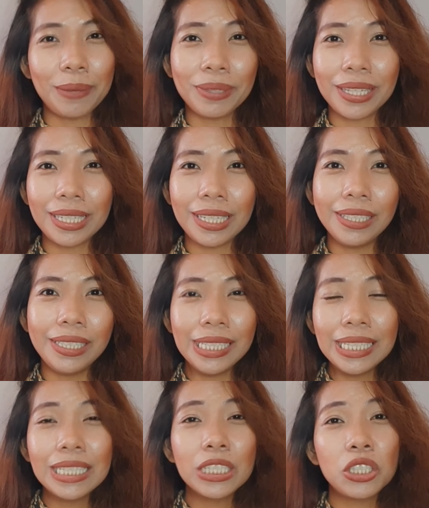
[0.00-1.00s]
thing here,
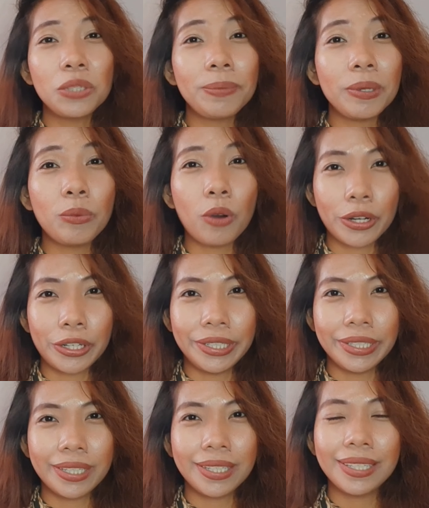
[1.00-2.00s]
to be
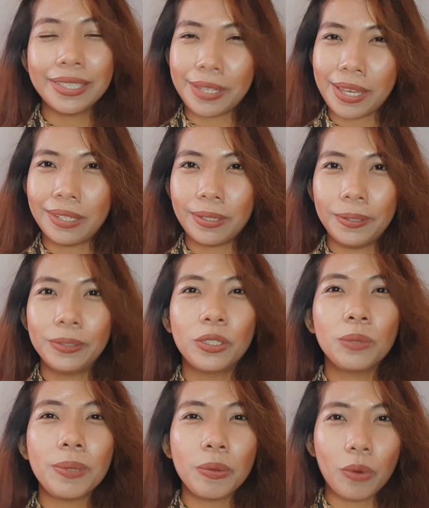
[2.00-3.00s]
watered. Again,
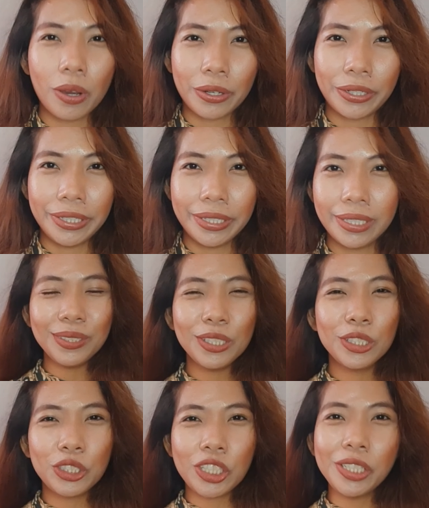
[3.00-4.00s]
to be watered.
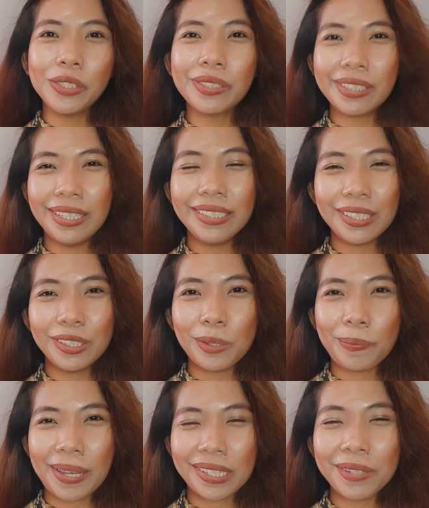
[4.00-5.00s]
Change this
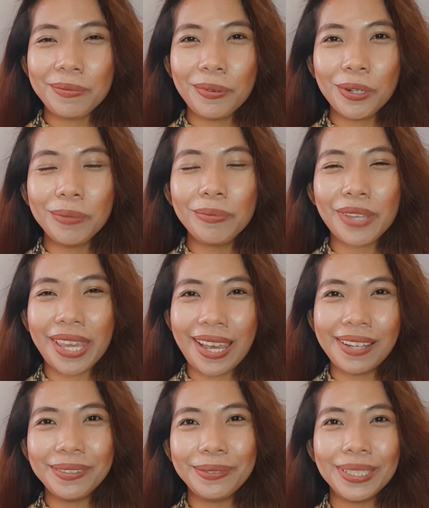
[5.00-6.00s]
into passive form, we
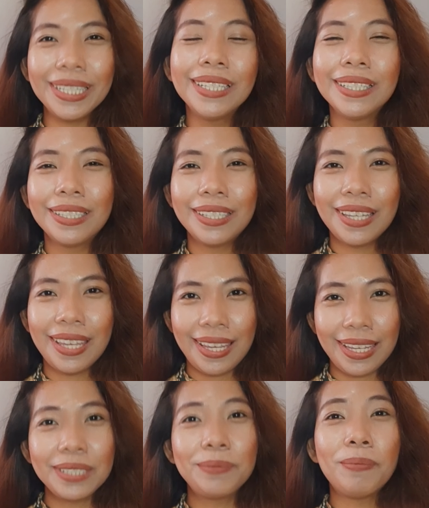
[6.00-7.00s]
have
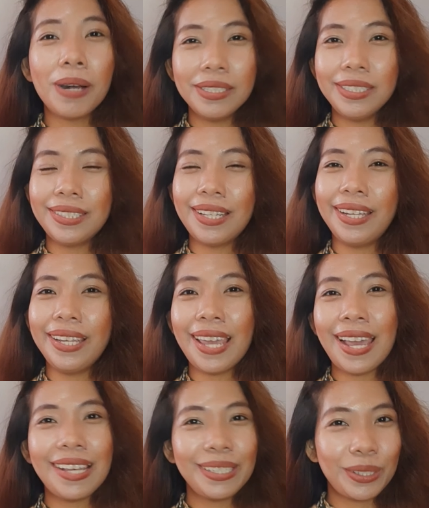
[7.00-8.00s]
his bonsai
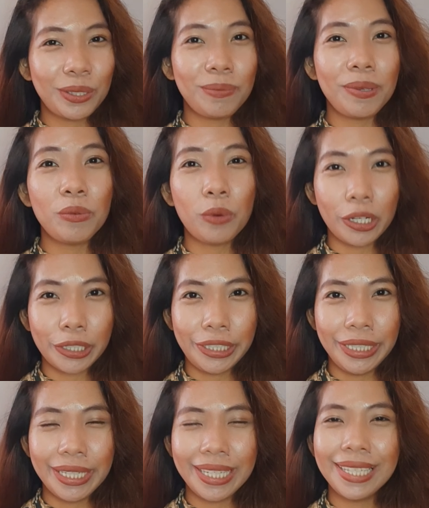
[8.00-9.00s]
has to be
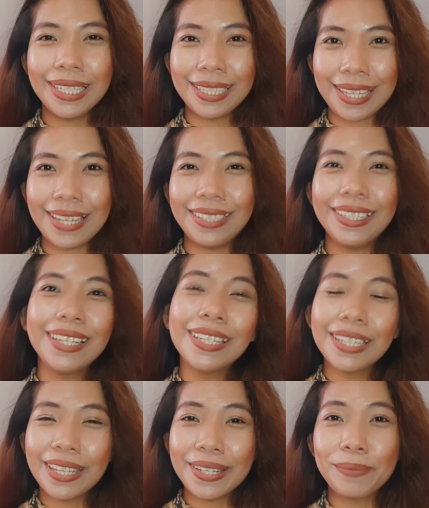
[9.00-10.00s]
watered. Again,
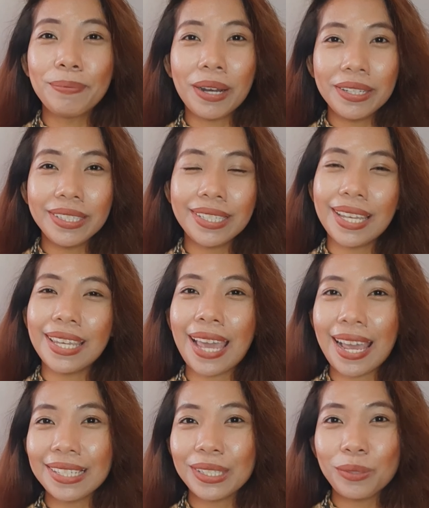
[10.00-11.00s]
his bonsai
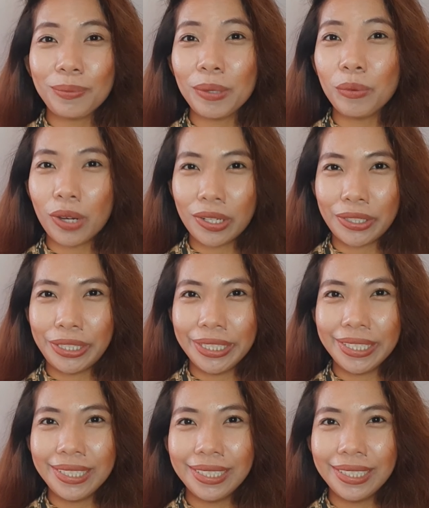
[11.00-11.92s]
has to be watered.